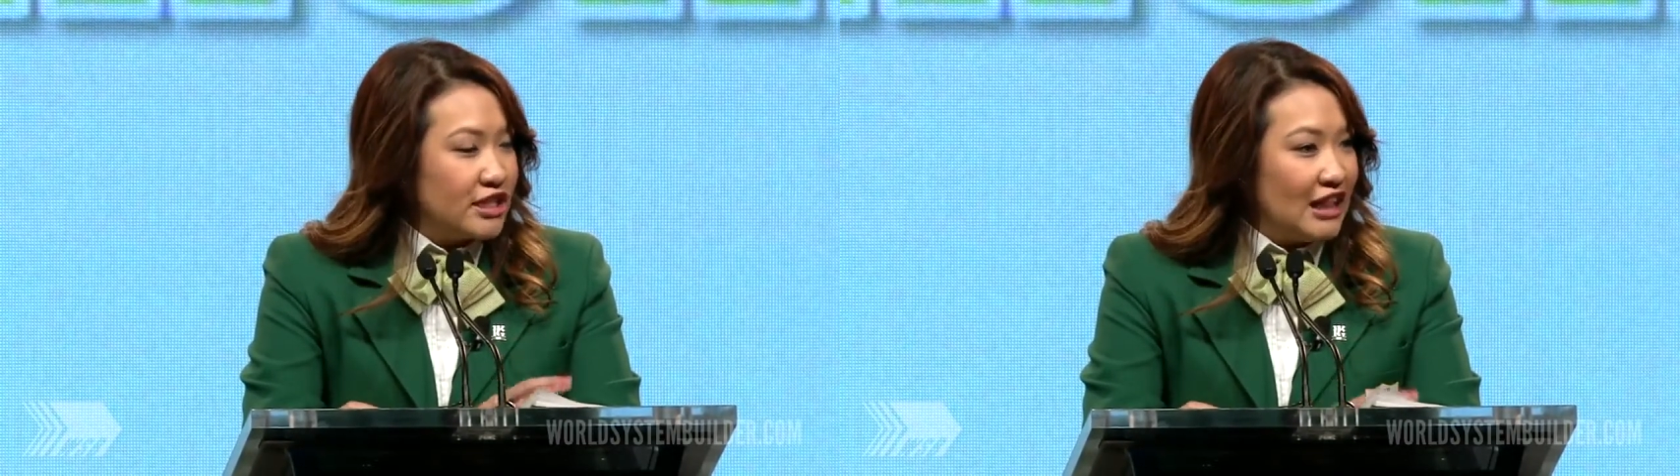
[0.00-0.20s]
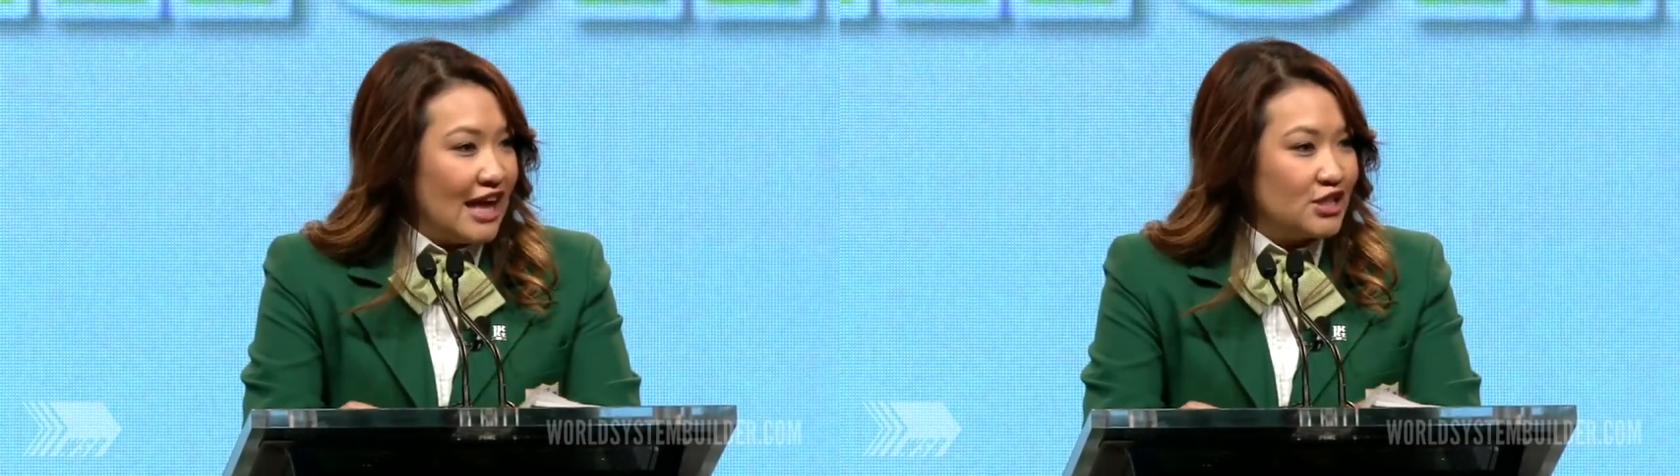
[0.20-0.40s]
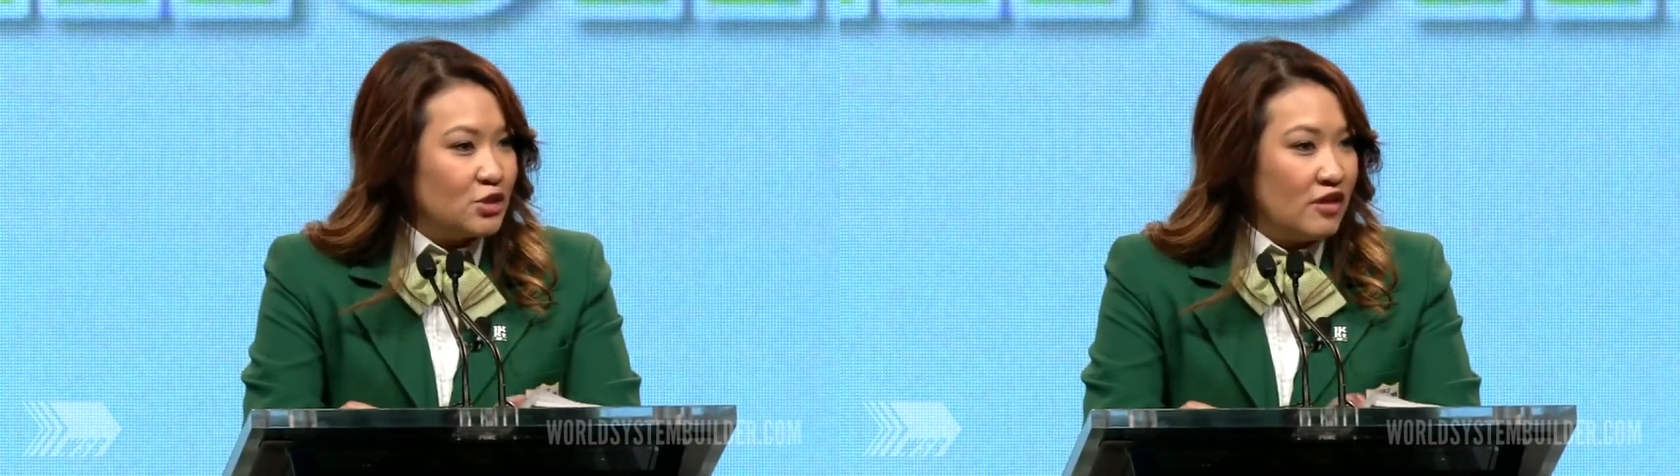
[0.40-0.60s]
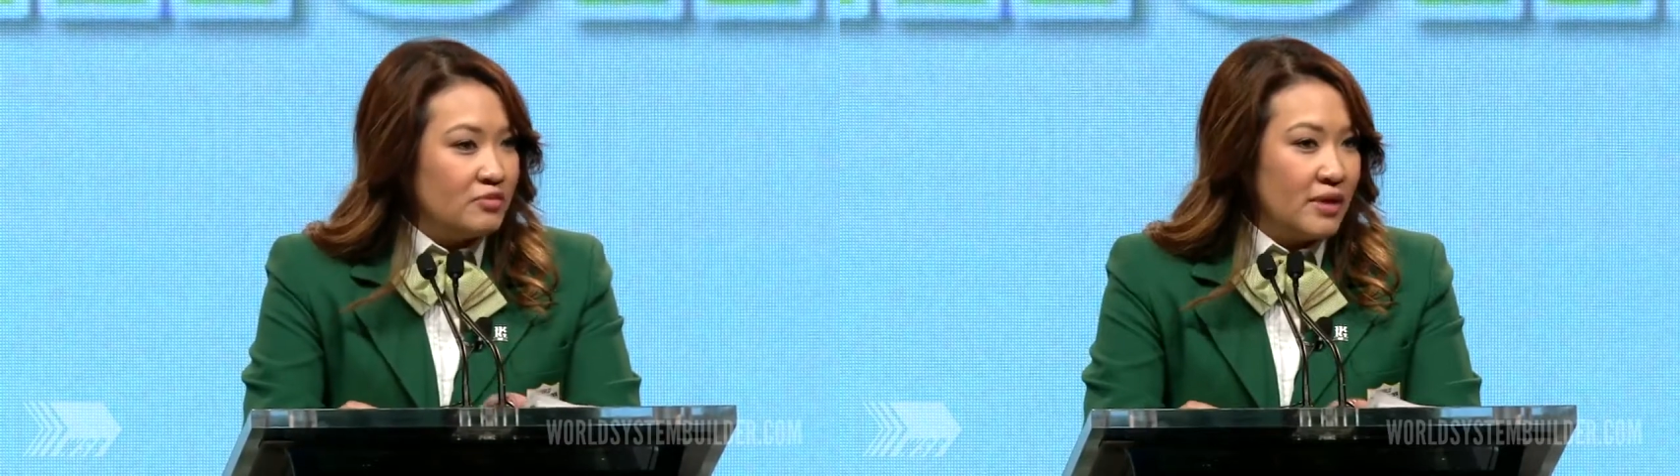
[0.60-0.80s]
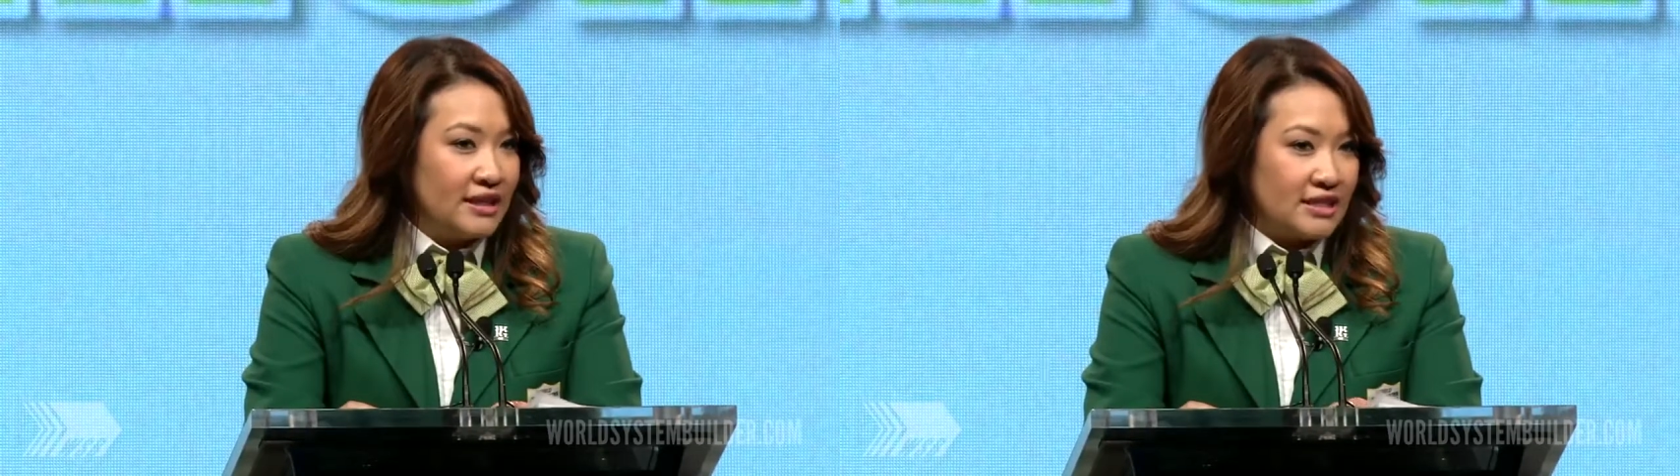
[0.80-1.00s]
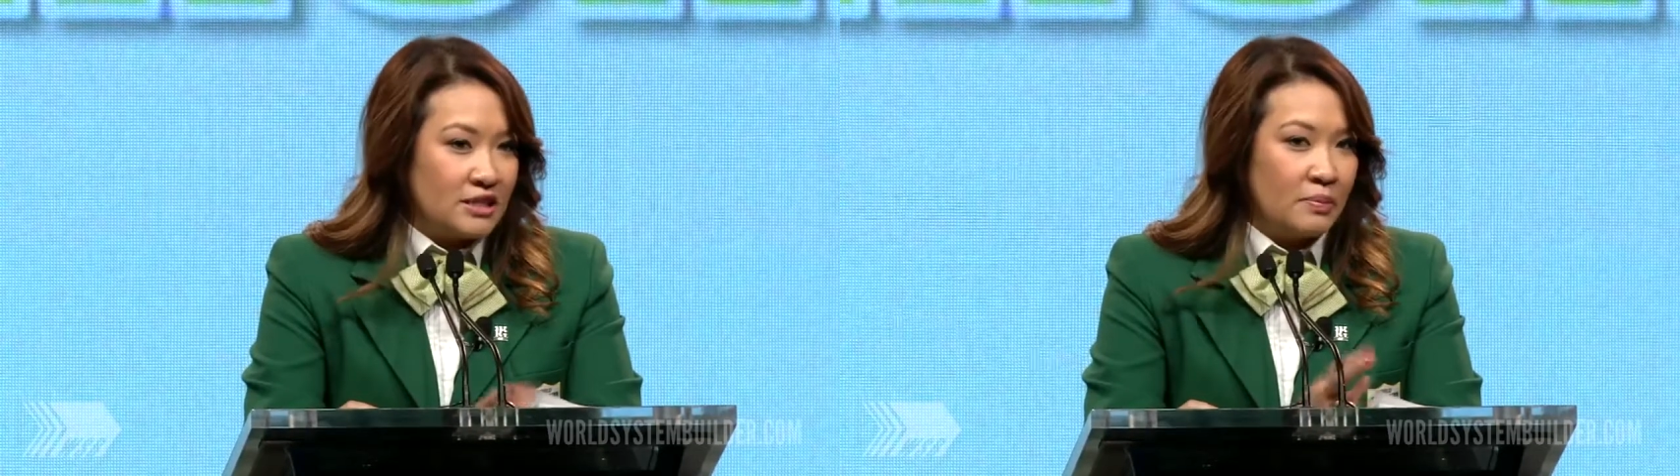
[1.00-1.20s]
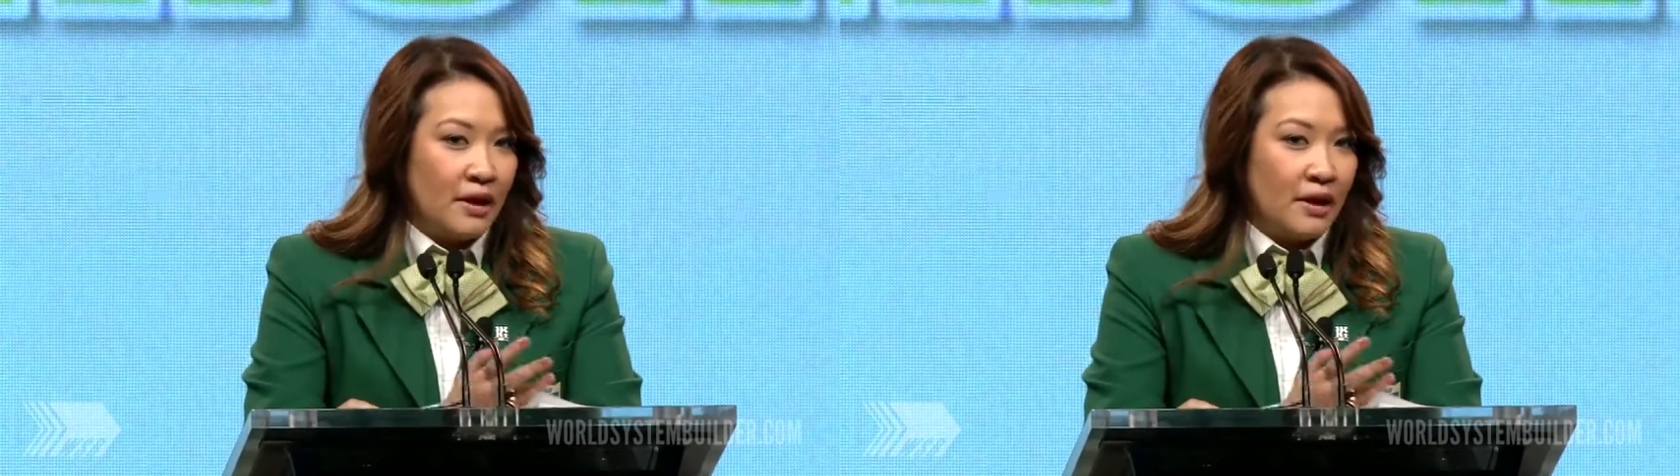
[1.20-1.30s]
in the last 12 months.